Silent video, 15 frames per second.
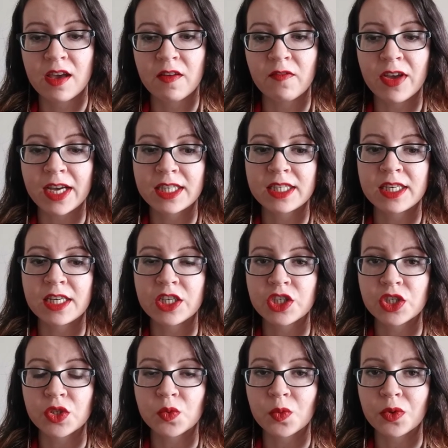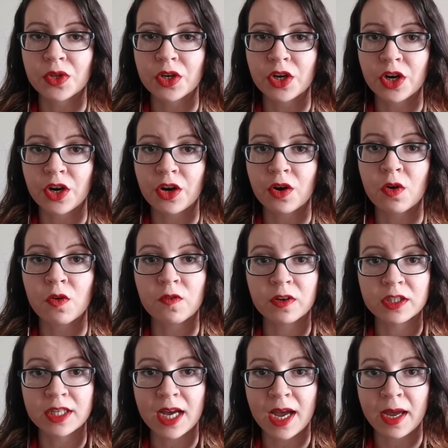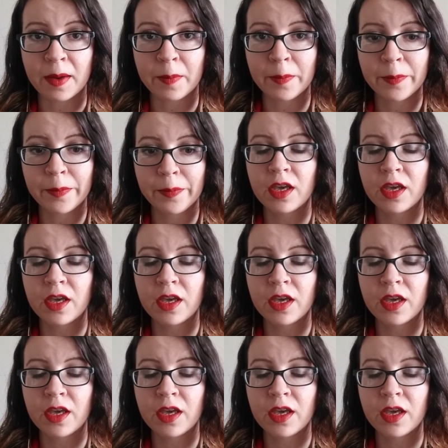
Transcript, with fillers: vaccinations will occur over time.